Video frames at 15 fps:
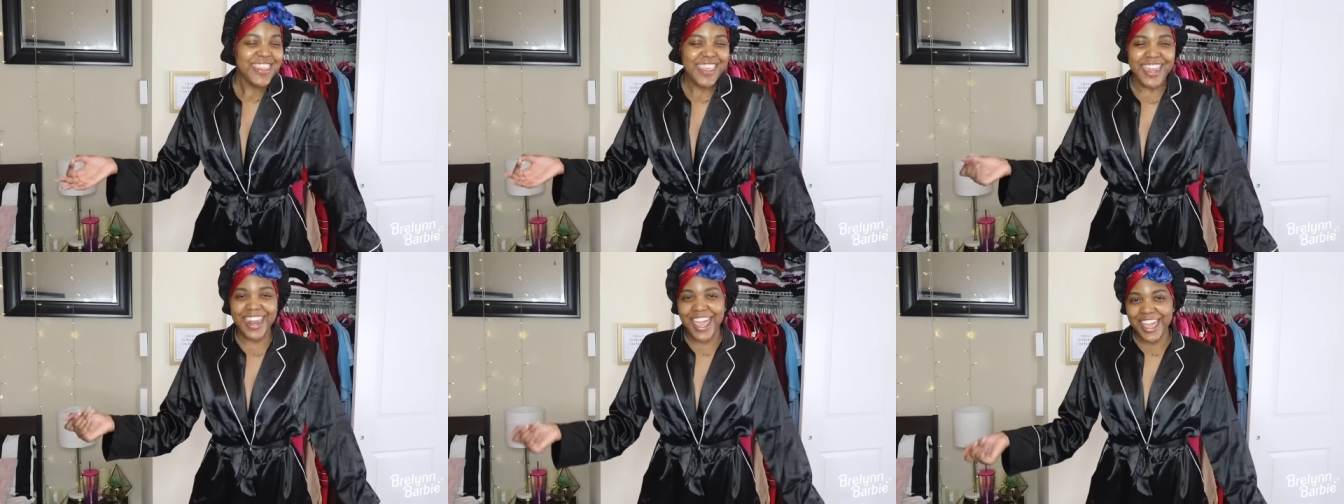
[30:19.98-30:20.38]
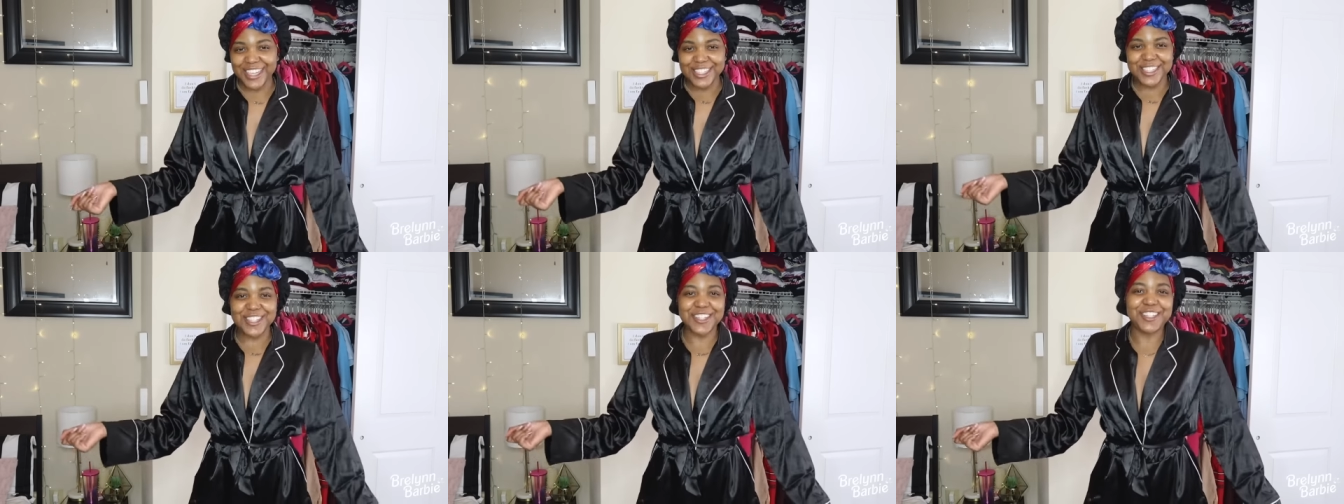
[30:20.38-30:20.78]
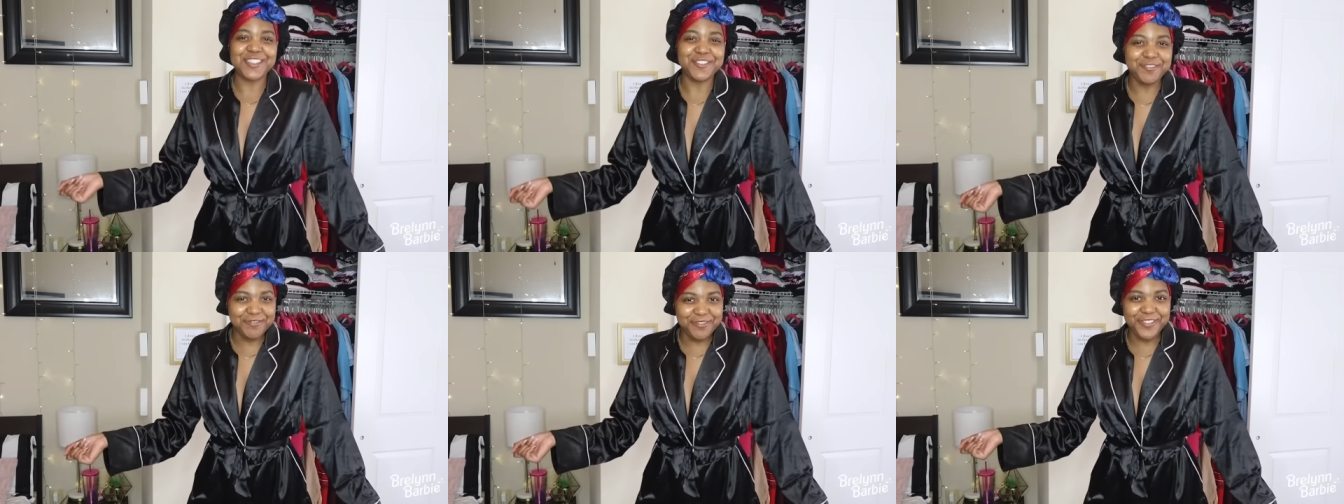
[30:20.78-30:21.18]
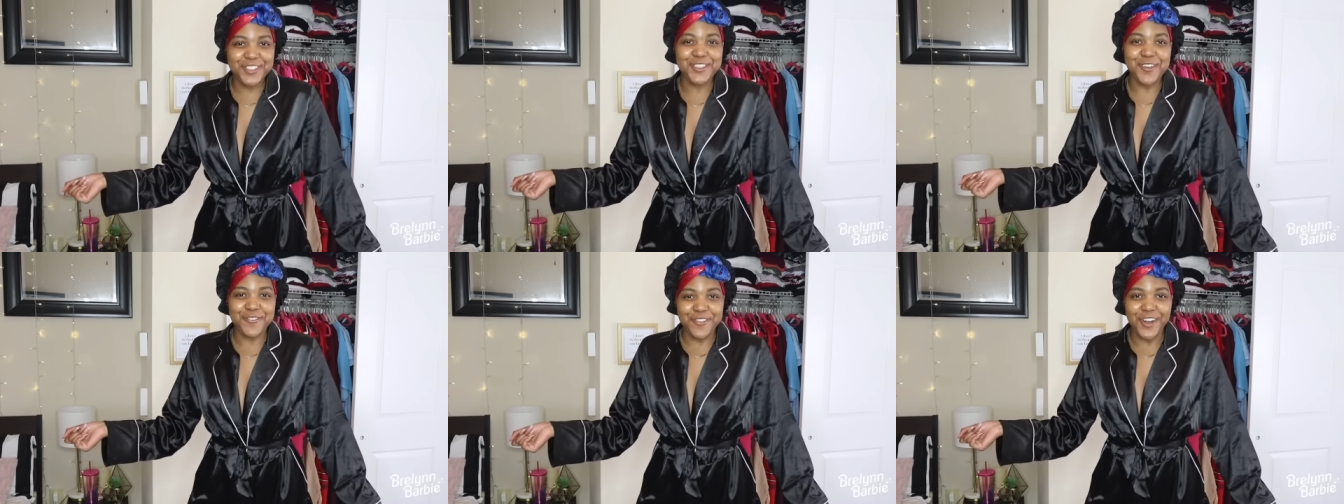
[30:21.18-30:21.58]
that extra oomph
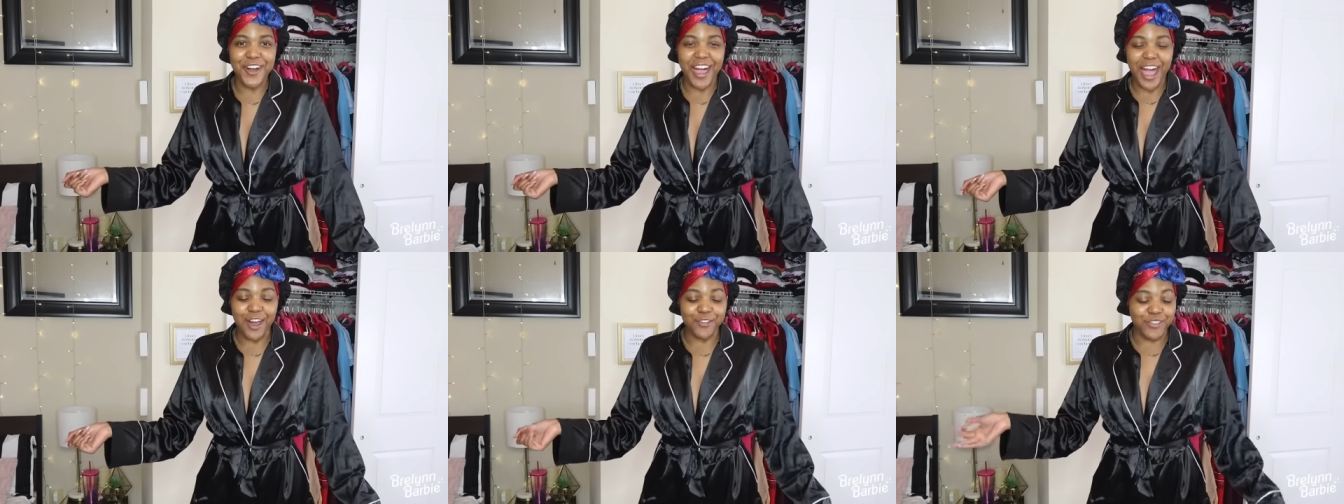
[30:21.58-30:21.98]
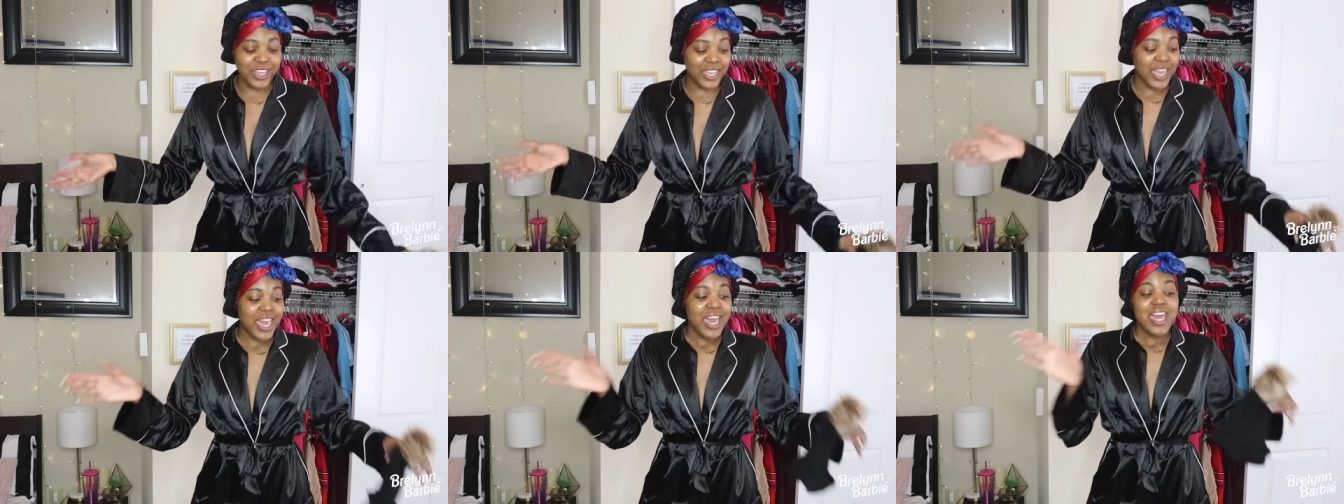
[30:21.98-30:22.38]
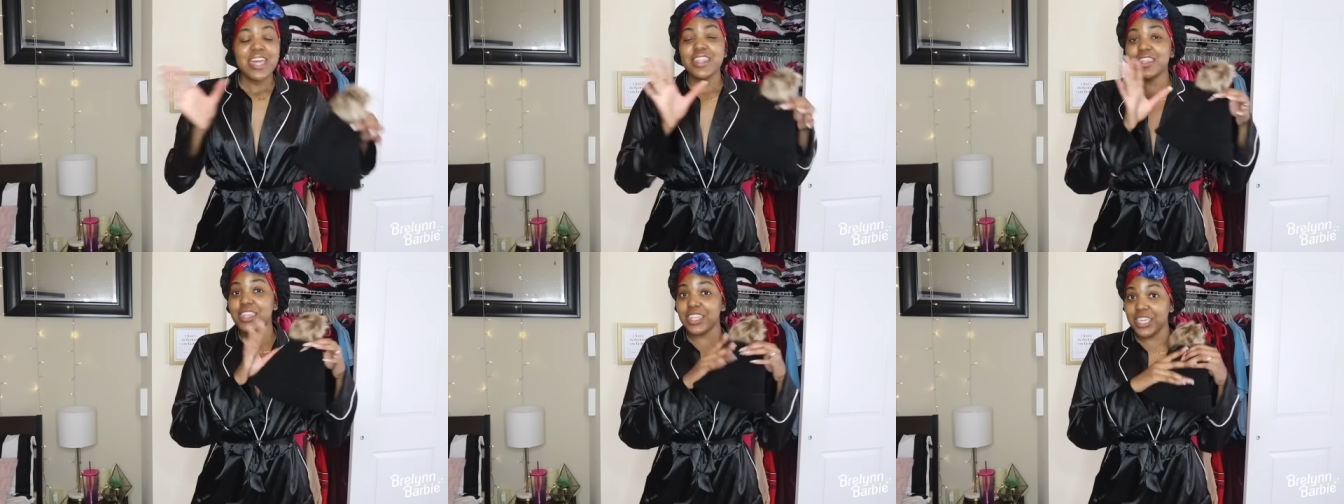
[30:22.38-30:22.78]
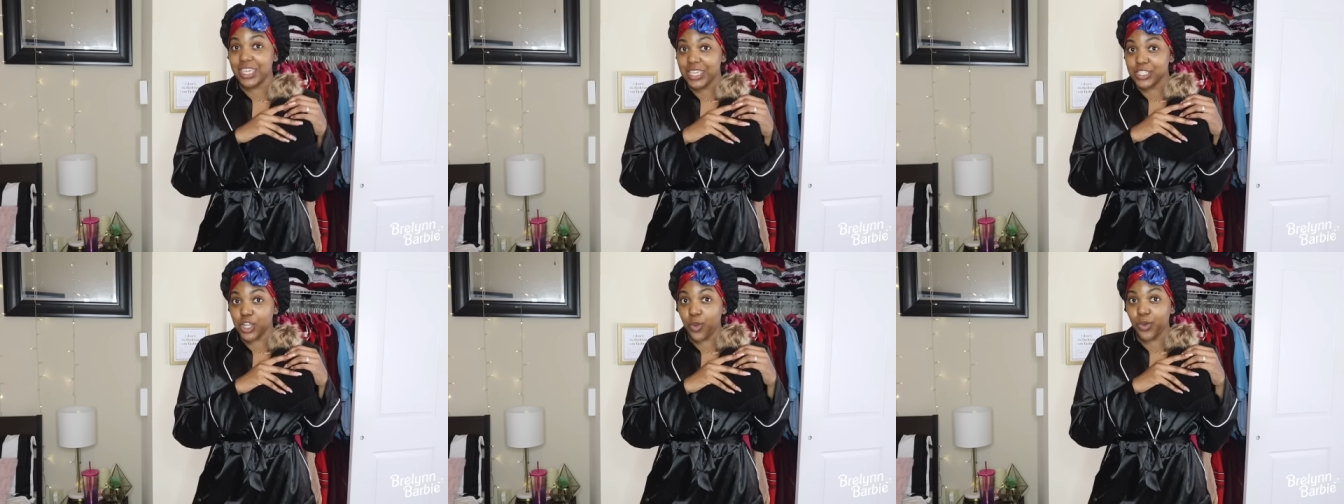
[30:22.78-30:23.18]
to a fall outfit.
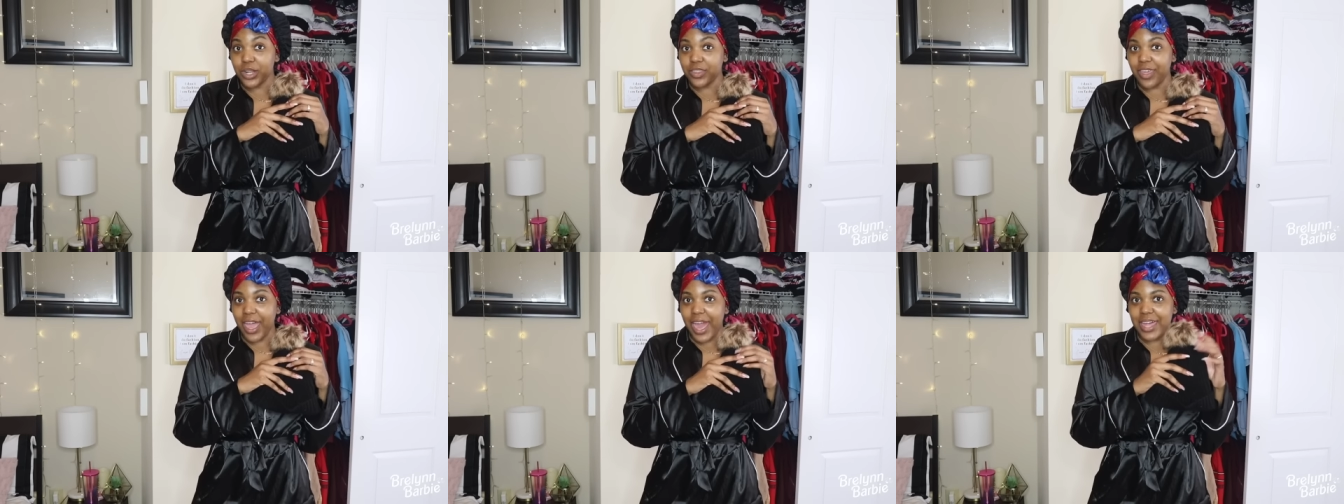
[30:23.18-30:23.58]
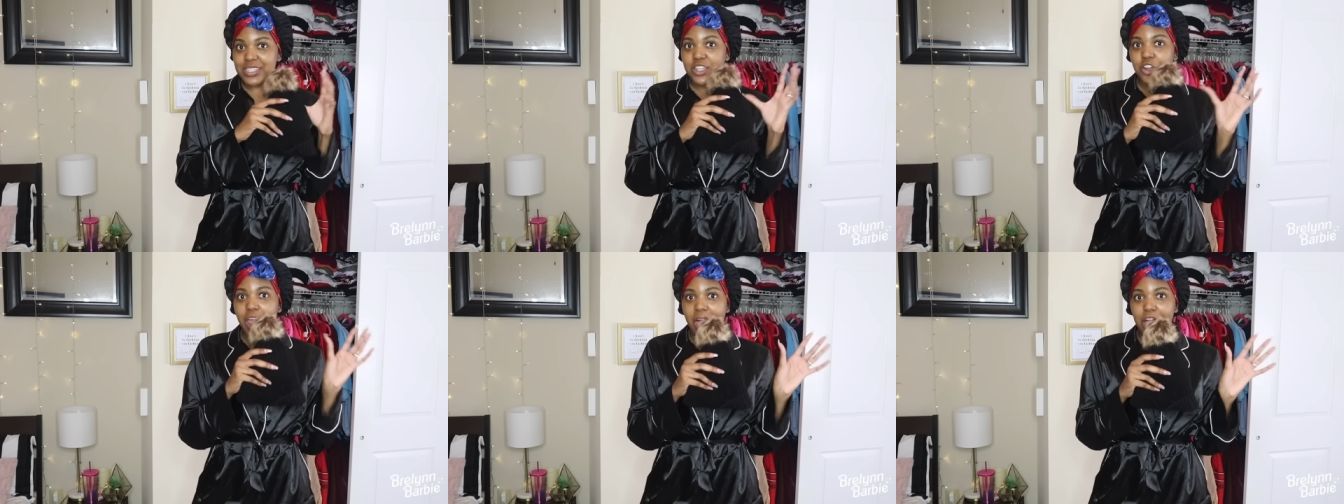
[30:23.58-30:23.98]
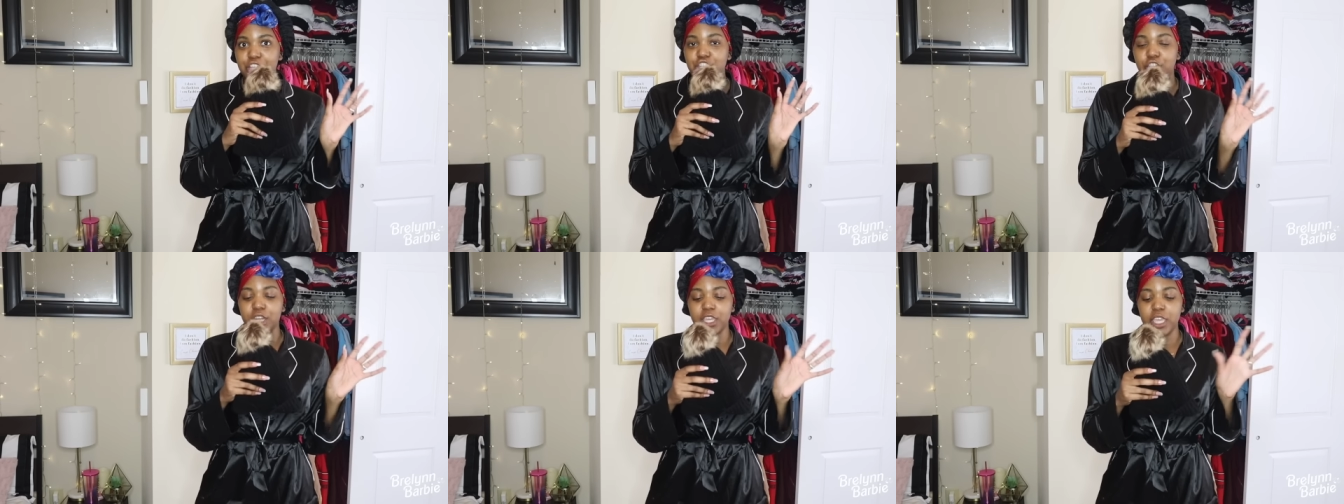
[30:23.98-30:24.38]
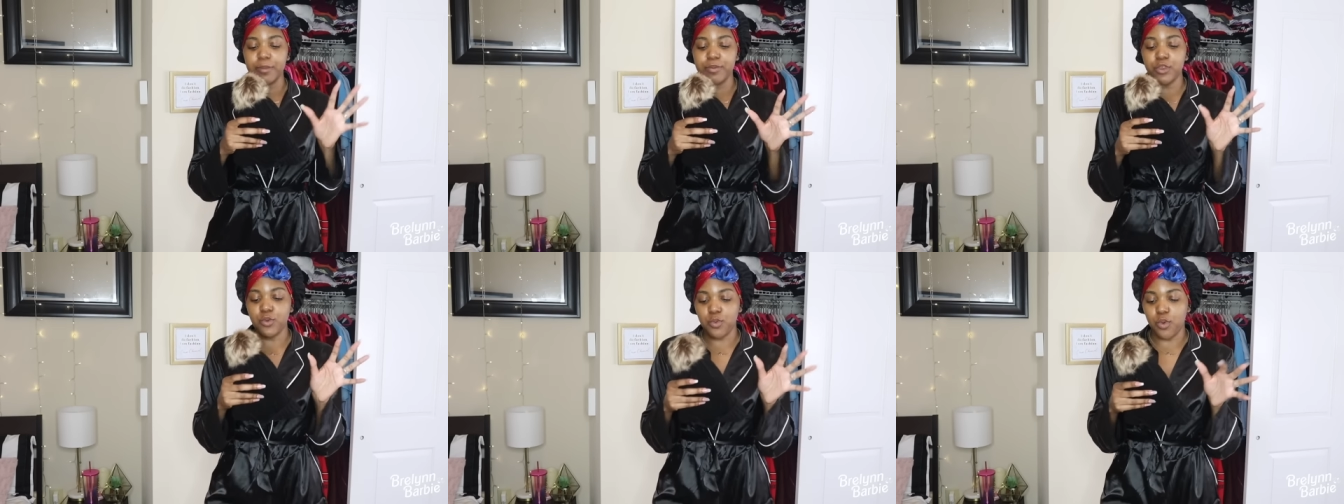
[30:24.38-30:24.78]
These are one of the hats that are actually gonna
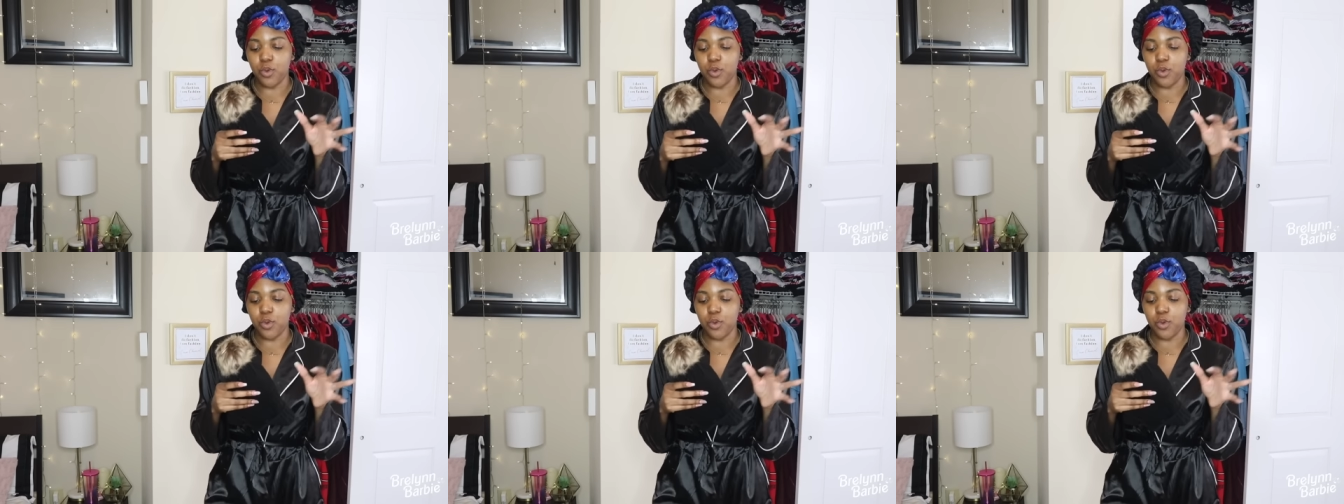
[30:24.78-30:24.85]
keep you